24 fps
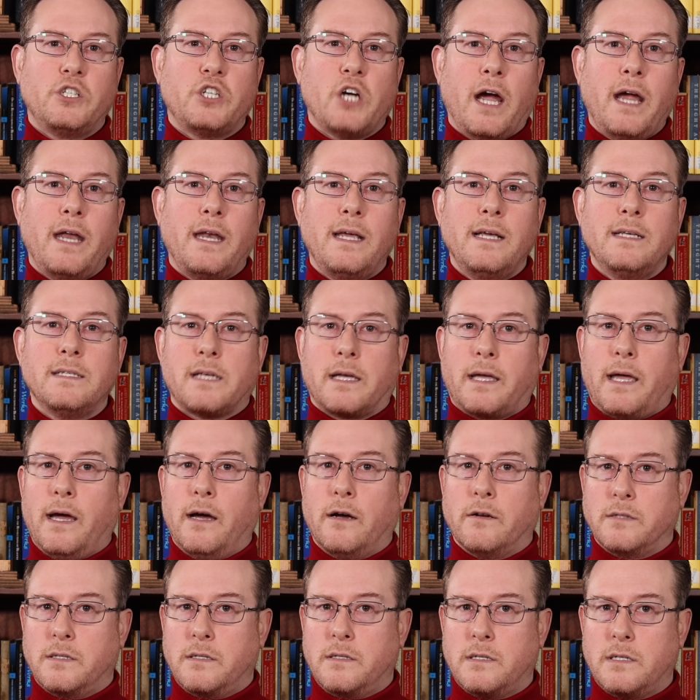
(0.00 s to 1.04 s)
Chinese
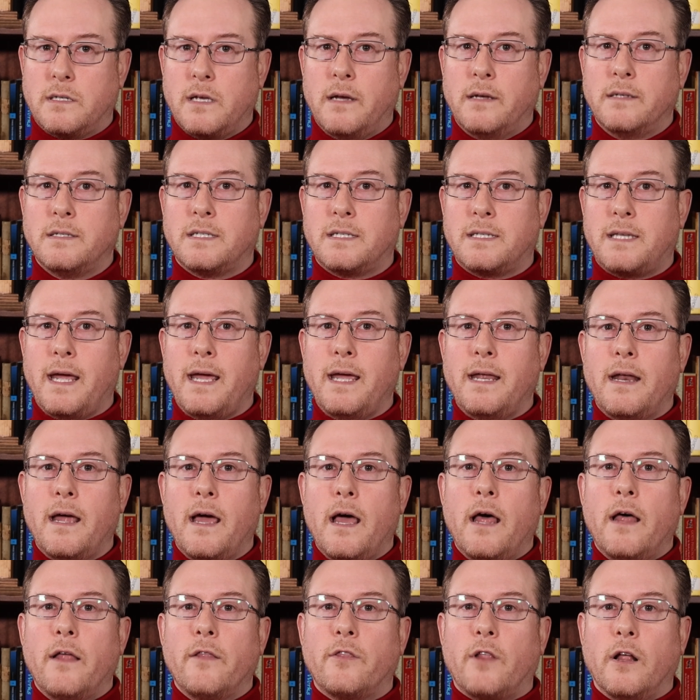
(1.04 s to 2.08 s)
accounts state
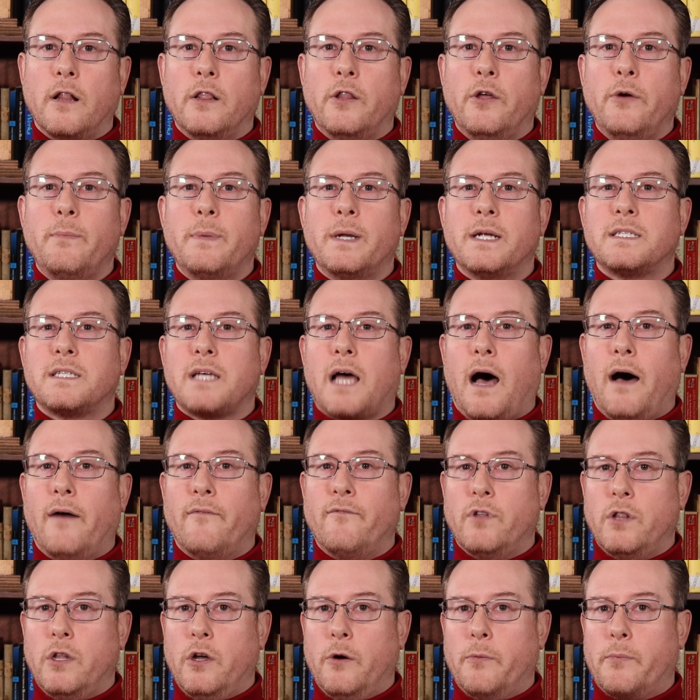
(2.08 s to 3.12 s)
the luminous
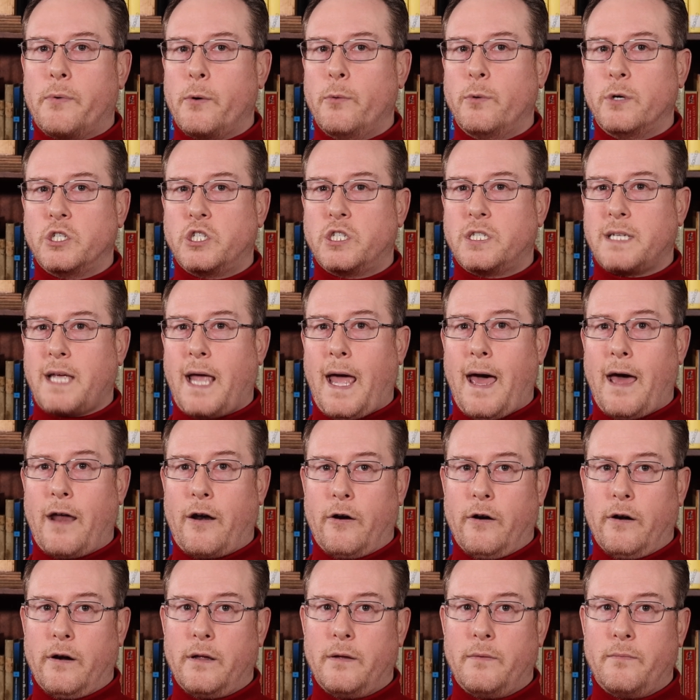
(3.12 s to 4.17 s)
envelope was
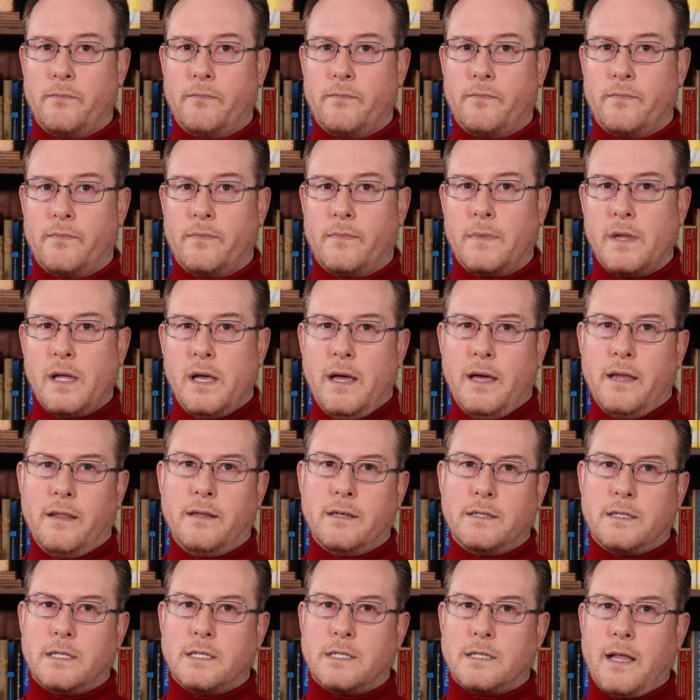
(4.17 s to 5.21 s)
scattered.
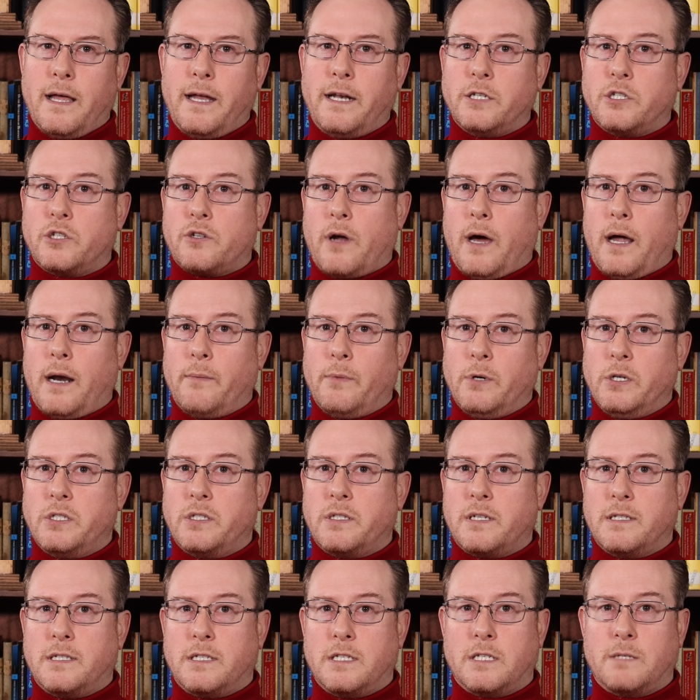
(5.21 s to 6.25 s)
This has led astronomers
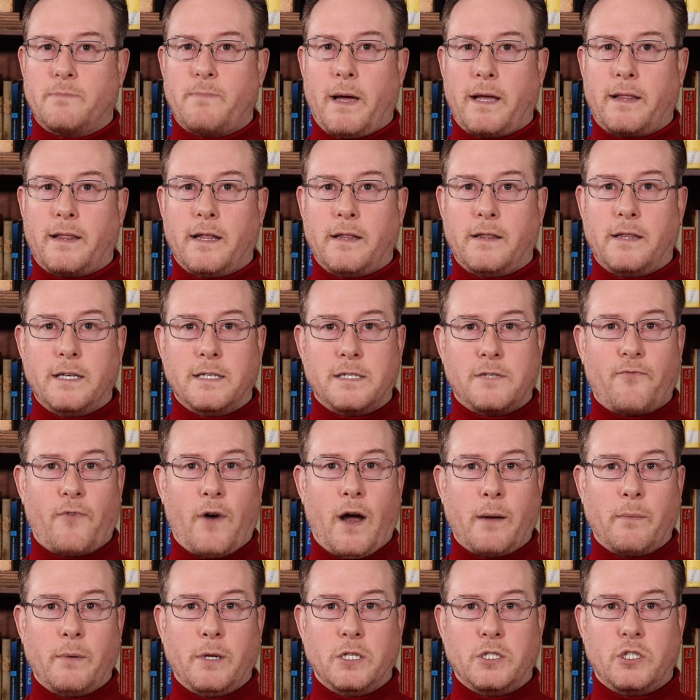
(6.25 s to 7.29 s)
to suspect that this
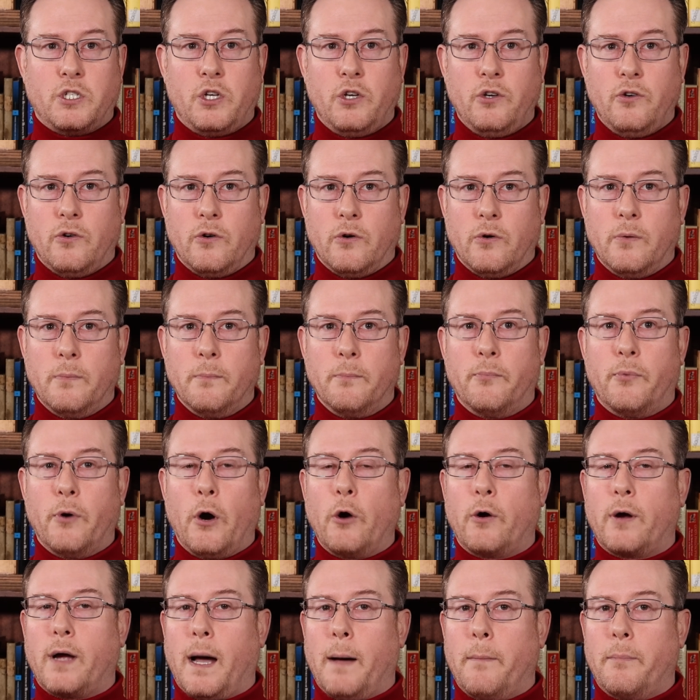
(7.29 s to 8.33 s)
fragment too
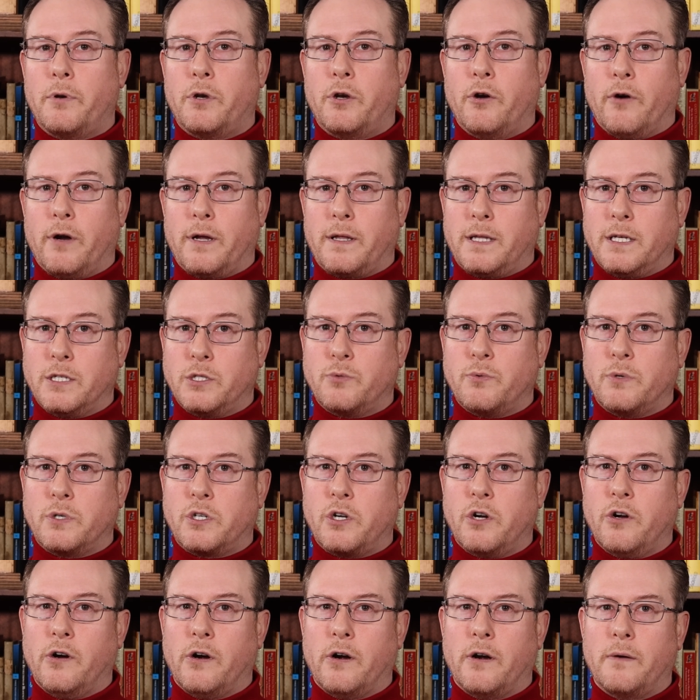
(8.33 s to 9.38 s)
broke up during this
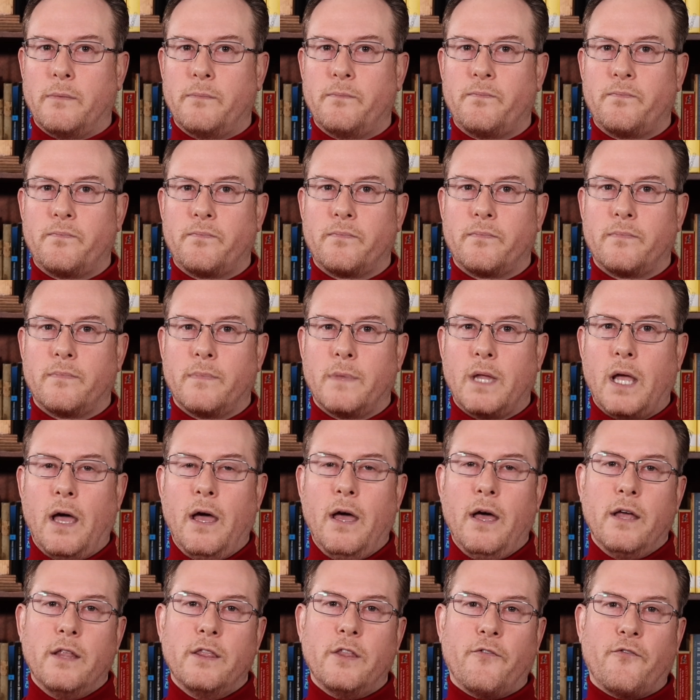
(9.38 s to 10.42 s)
return.
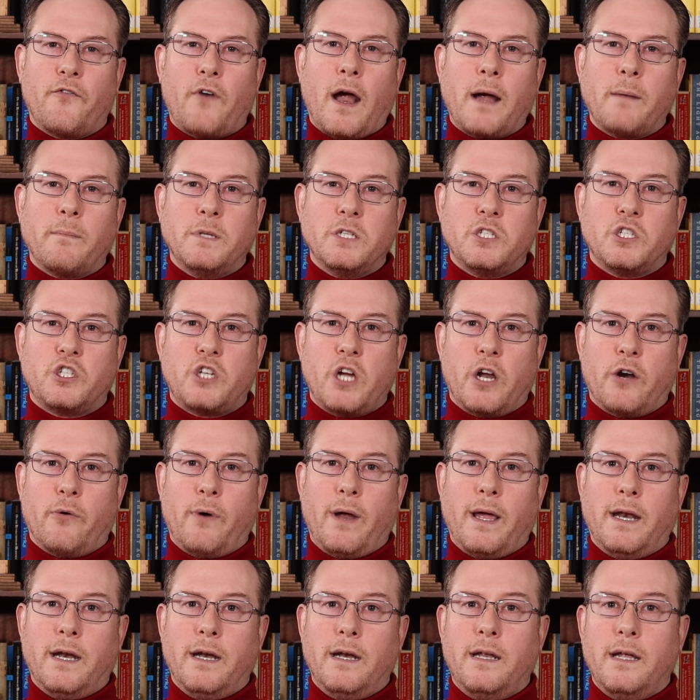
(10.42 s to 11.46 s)
The fragments
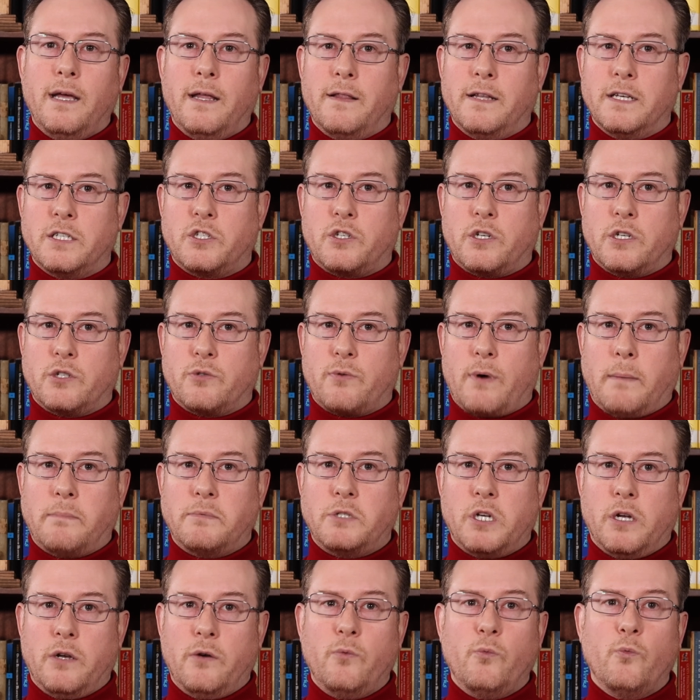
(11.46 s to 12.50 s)
generated in this
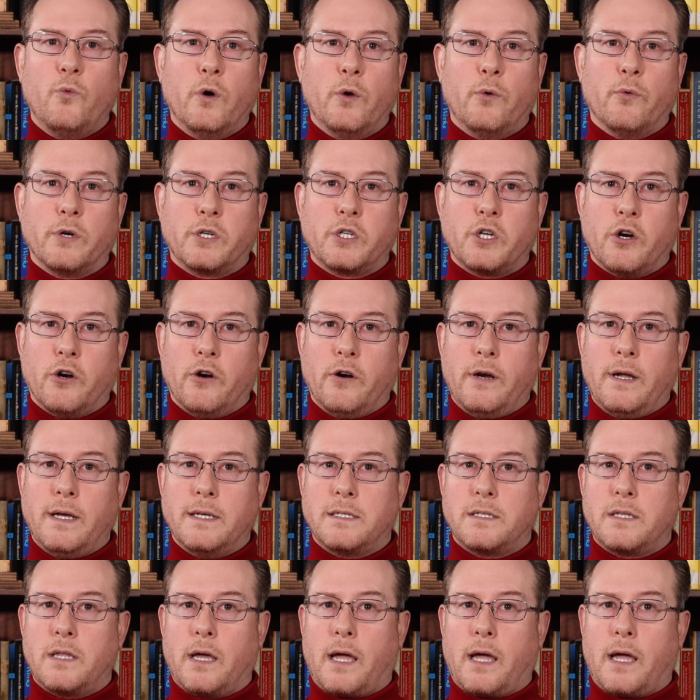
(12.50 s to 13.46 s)
disruption would return as